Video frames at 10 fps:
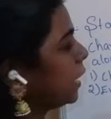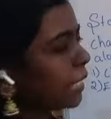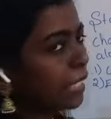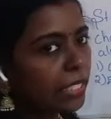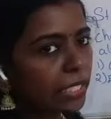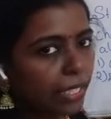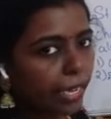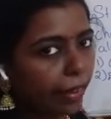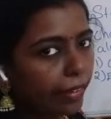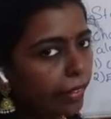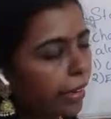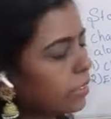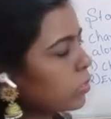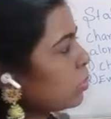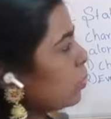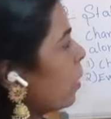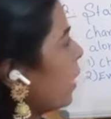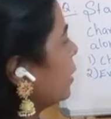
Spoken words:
each characterized by